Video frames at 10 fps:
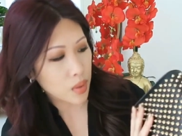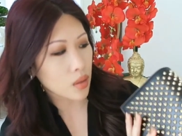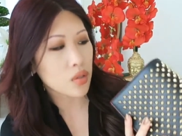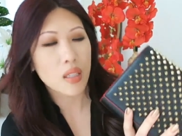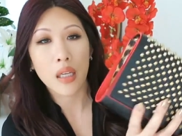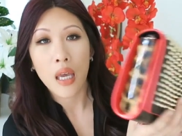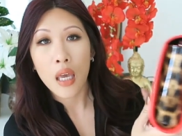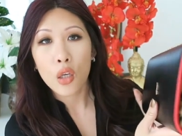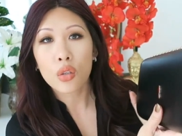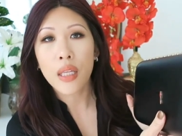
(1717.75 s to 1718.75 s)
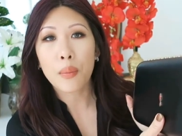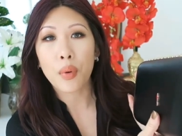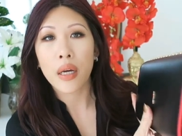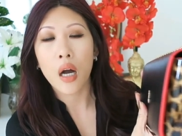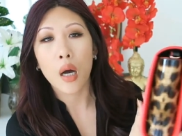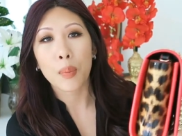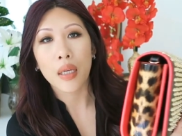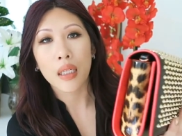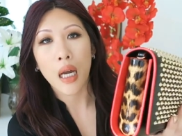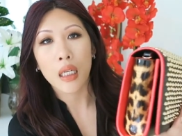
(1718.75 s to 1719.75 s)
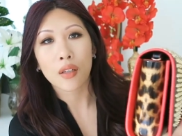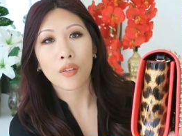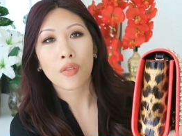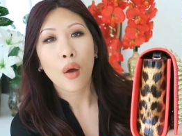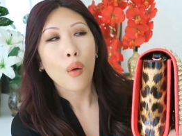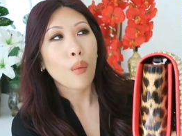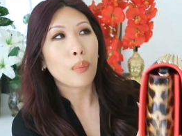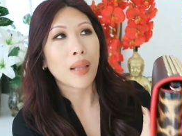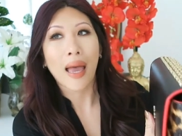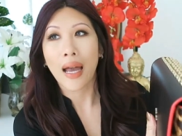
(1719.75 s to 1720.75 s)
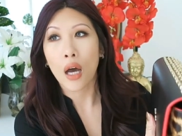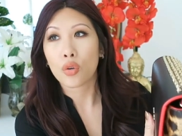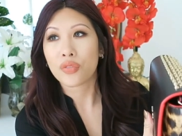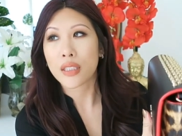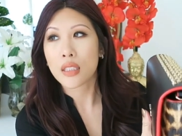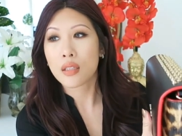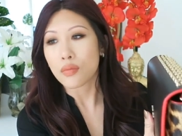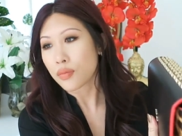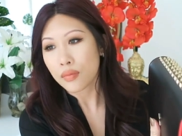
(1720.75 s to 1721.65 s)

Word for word: But I was just like, it'll like break up any kind of black outfits